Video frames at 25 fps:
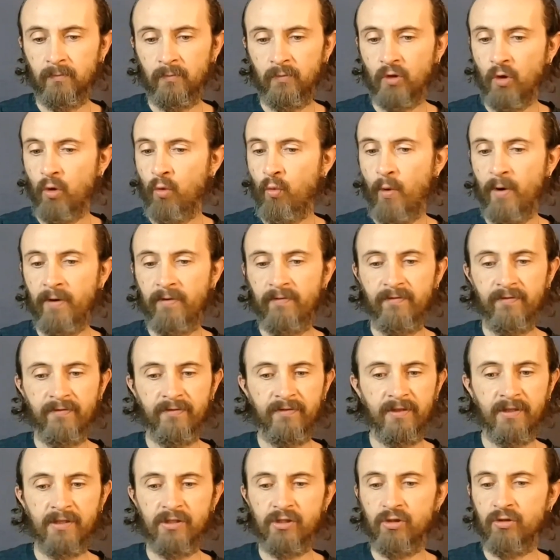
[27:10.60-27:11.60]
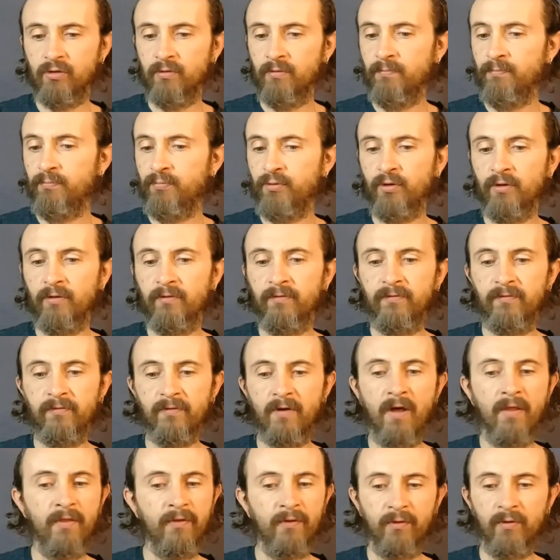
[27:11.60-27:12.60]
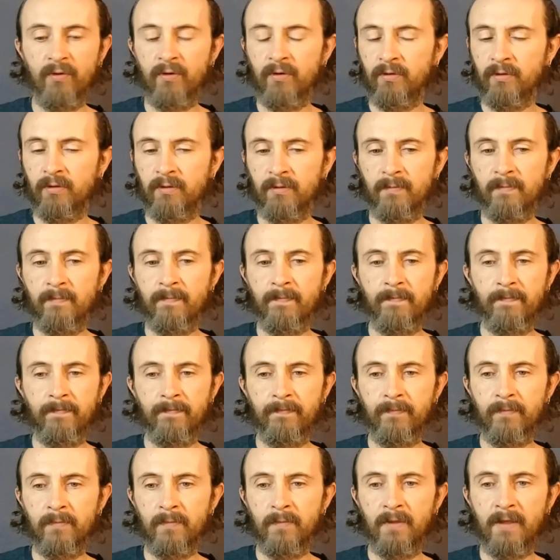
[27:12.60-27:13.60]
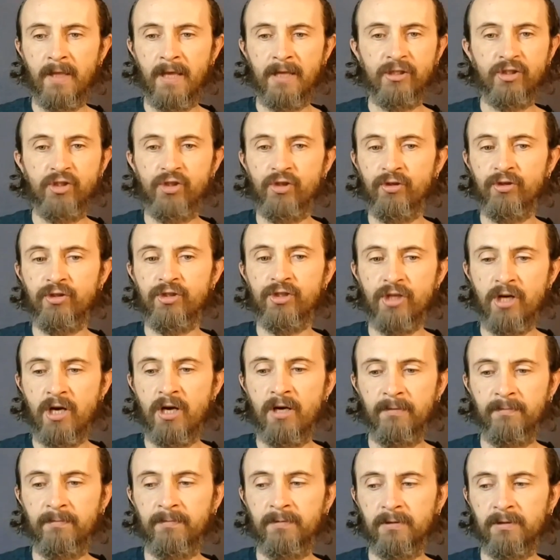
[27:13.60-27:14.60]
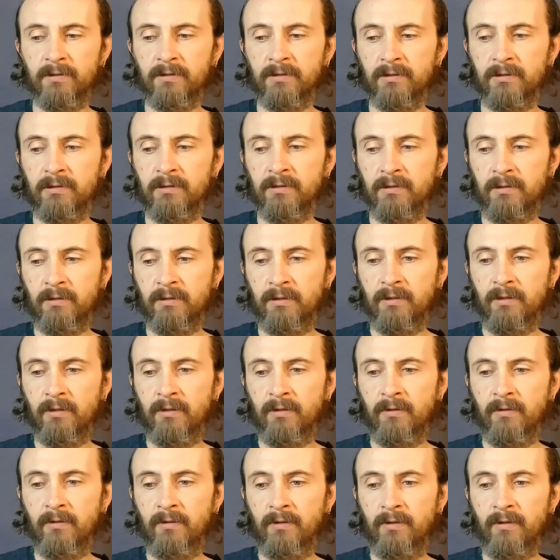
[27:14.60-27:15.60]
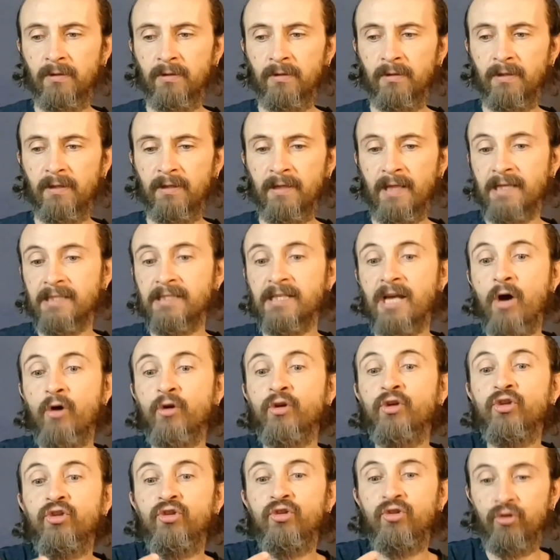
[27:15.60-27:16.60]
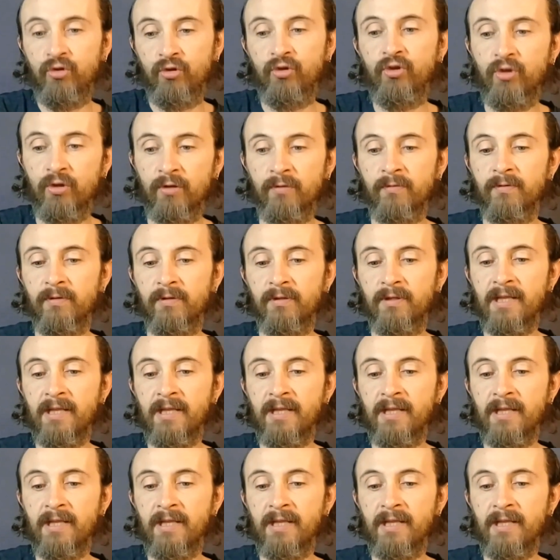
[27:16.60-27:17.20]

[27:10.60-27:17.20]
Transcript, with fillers: don't wait for things to improve on their own. That's your job. That's how you do your